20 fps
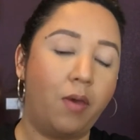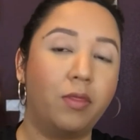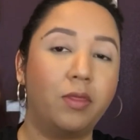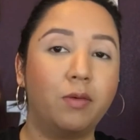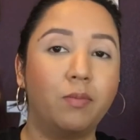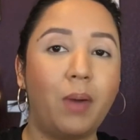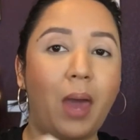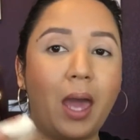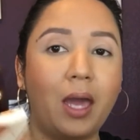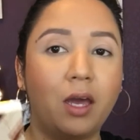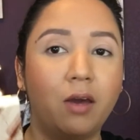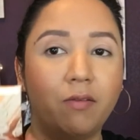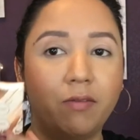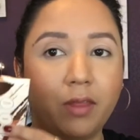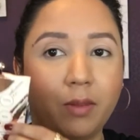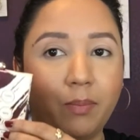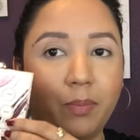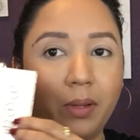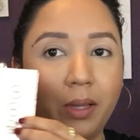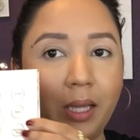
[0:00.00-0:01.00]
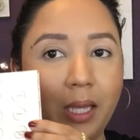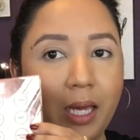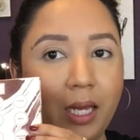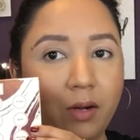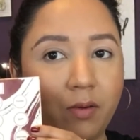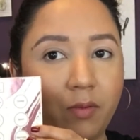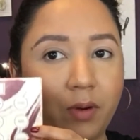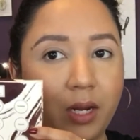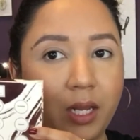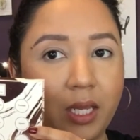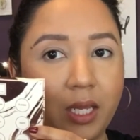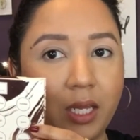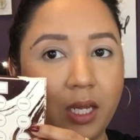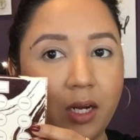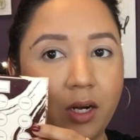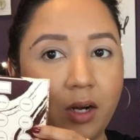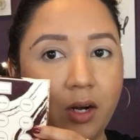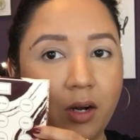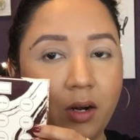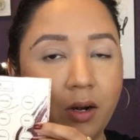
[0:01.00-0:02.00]
the back of the palette right
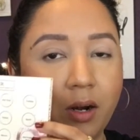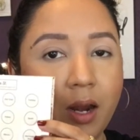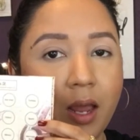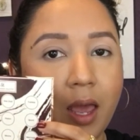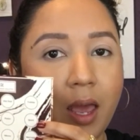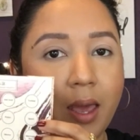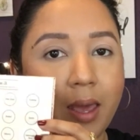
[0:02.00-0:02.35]
here,